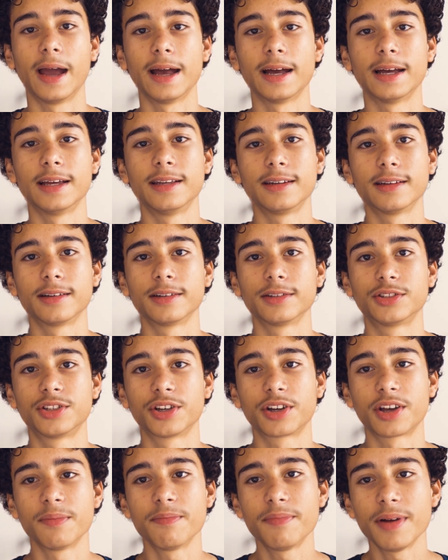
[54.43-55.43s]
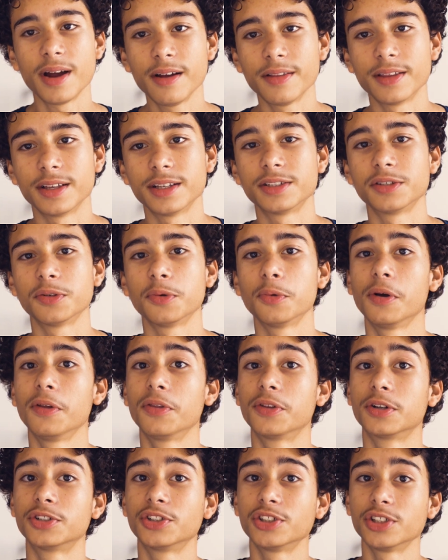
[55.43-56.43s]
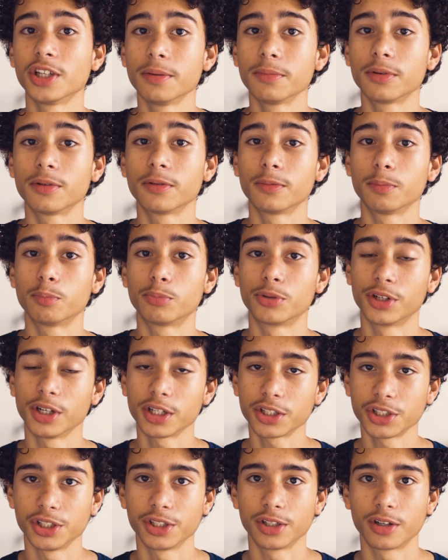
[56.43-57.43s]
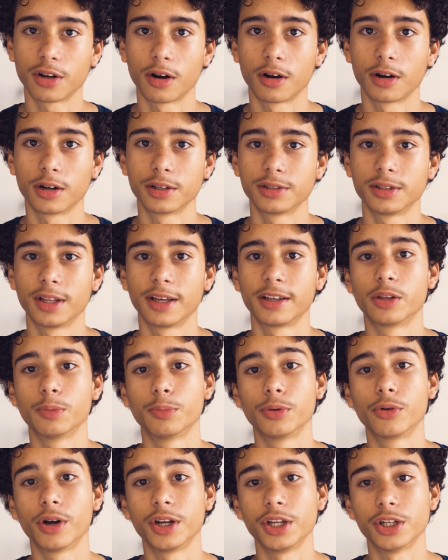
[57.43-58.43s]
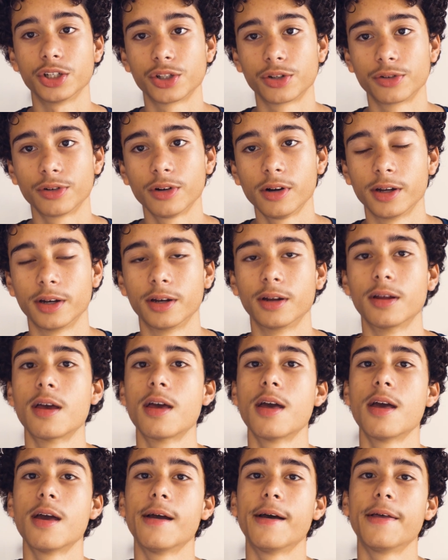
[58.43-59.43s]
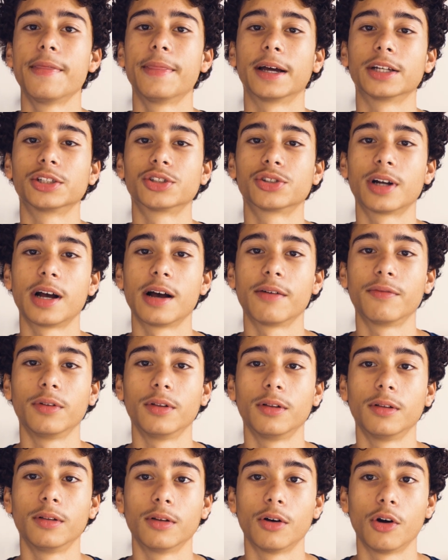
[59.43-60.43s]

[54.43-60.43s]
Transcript: And to compare this, well, there's some production cars like the Bugatti Chiron that travel